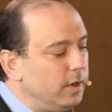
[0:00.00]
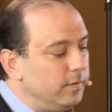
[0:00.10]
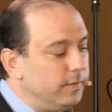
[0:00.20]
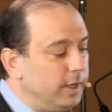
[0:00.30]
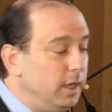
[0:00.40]

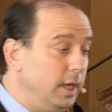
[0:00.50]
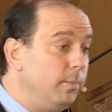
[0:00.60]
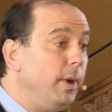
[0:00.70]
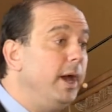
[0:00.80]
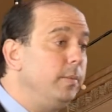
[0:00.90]
of in
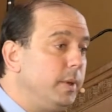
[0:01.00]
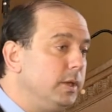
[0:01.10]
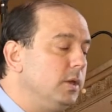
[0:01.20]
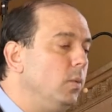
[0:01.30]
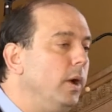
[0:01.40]
my
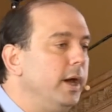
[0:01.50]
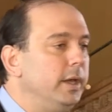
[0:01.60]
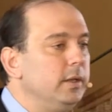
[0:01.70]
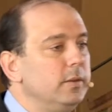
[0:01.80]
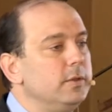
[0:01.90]
opinion,
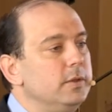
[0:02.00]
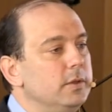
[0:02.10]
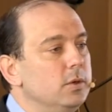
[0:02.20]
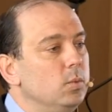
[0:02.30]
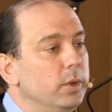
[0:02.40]
why the,
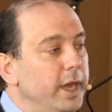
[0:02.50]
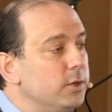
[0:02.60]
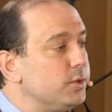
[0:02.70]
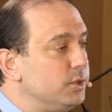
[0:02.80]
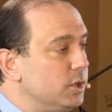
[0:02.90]
the
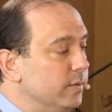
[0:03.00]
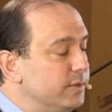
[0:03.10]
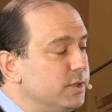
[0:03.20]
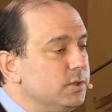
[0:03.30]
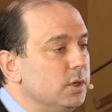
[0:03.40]
reentry
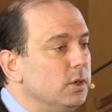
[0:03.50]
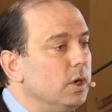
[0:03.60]
services are,